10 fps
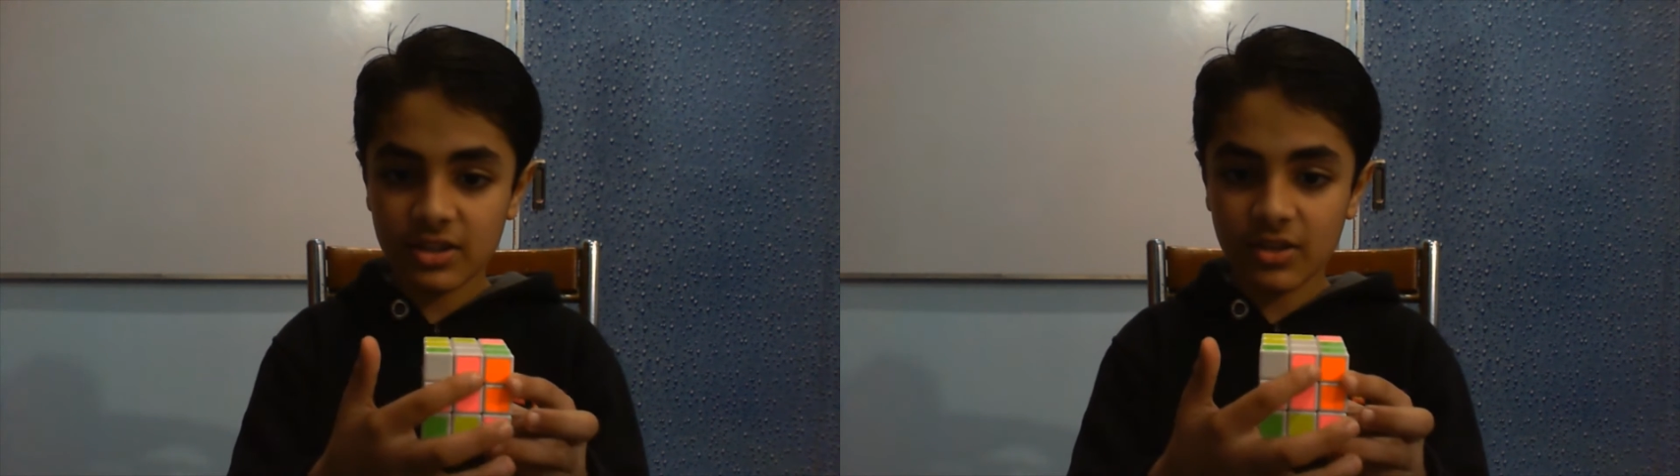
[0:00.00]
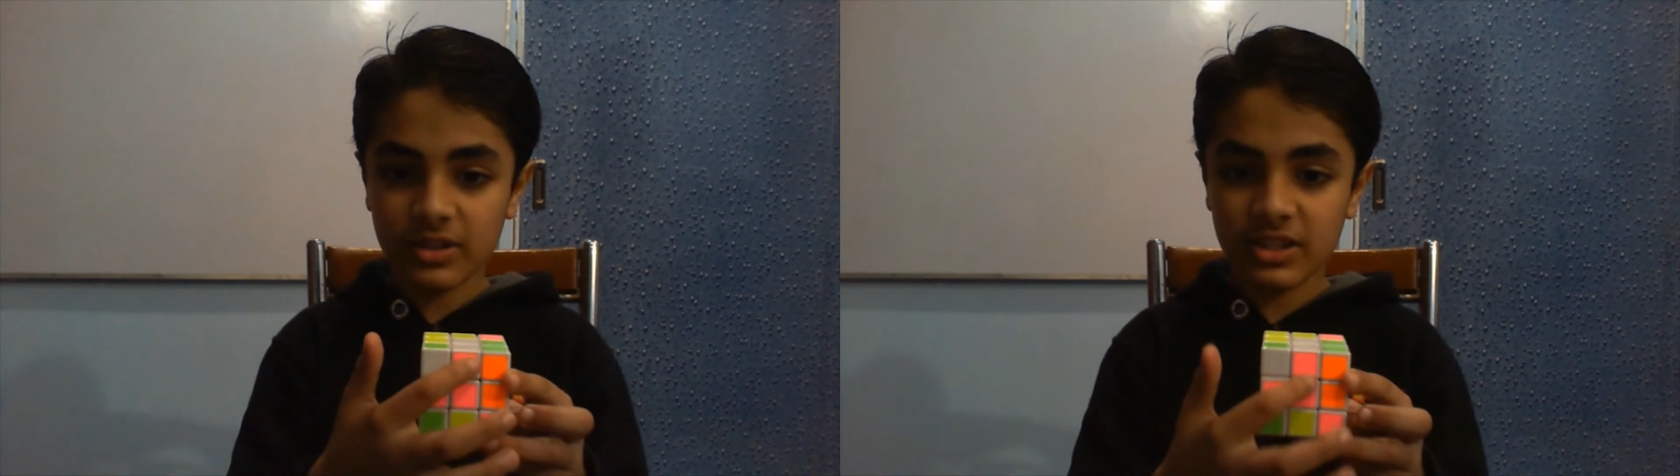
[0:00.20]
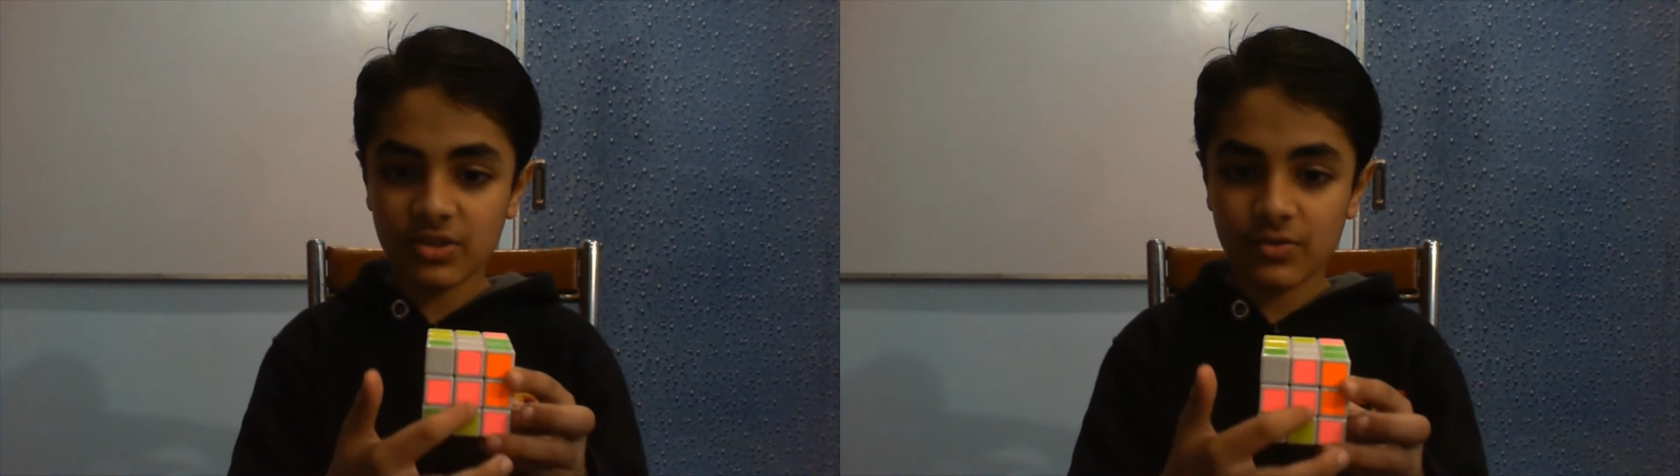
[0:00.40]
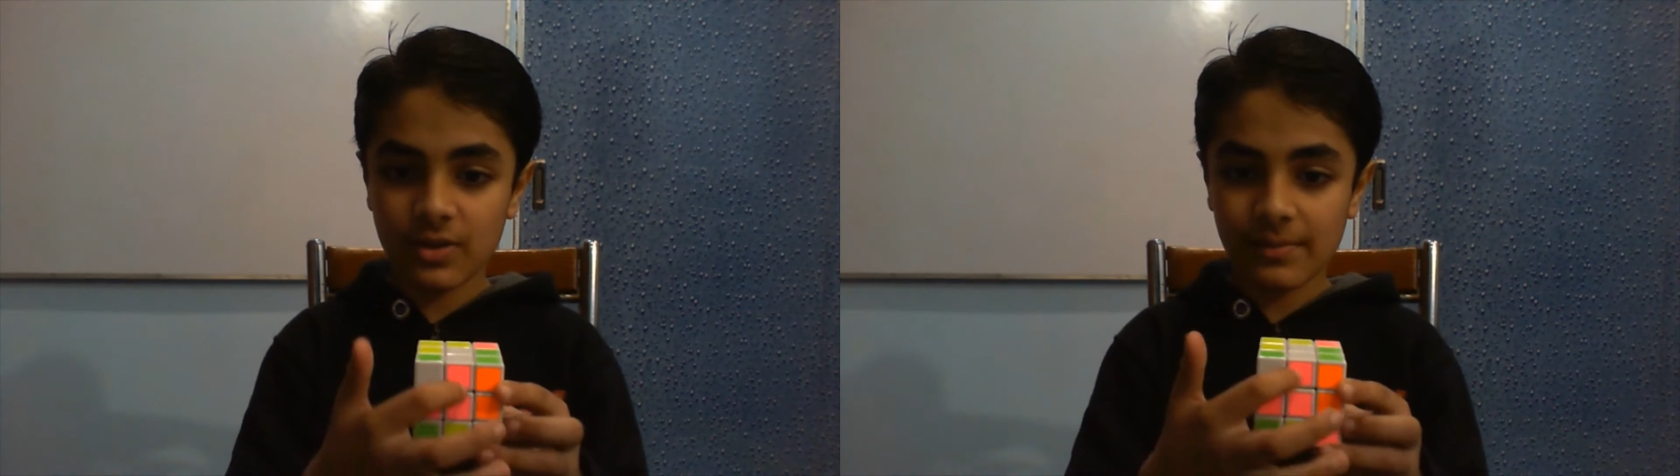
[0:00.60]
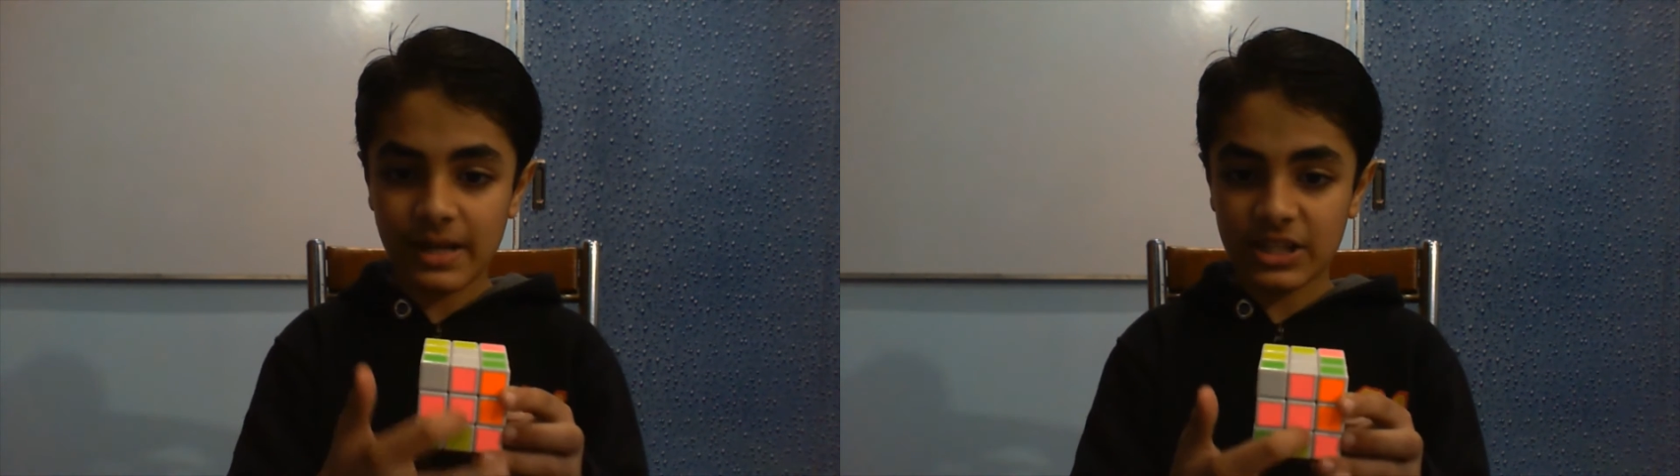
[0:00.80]
Now these two
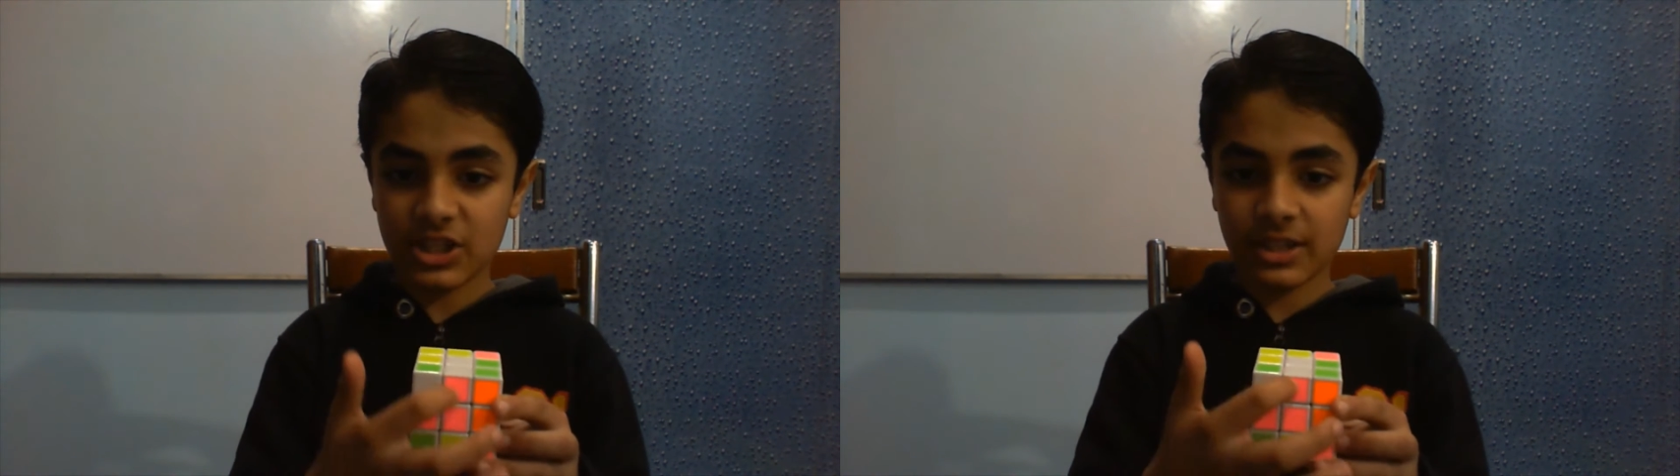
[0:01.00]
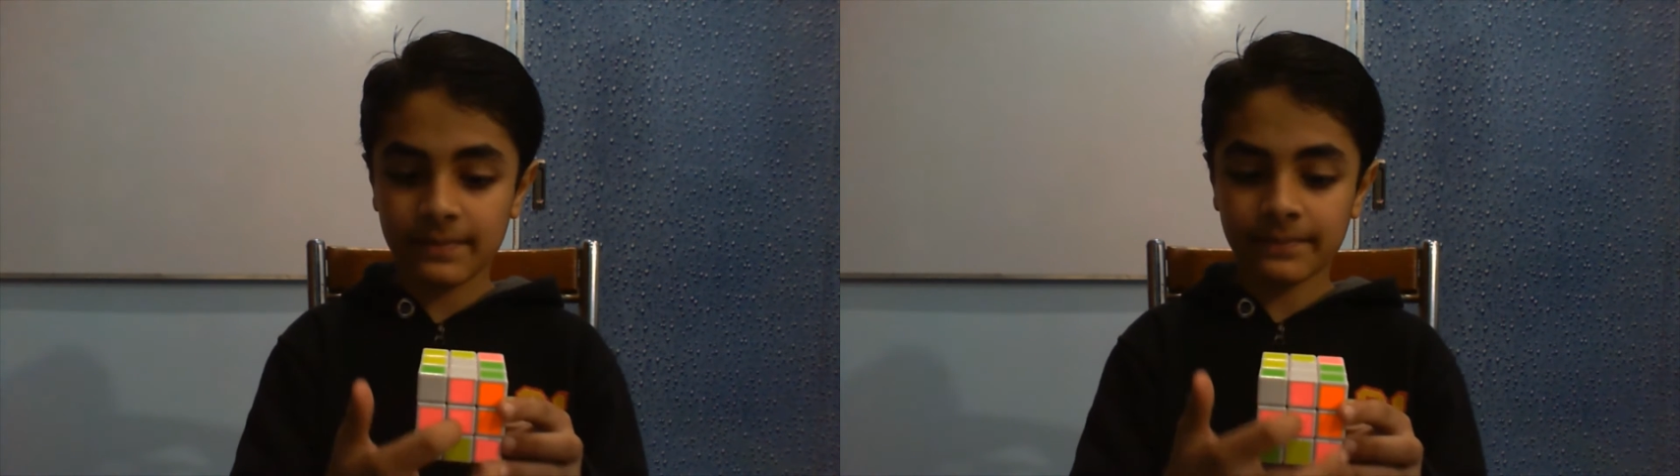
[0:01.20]
are matching.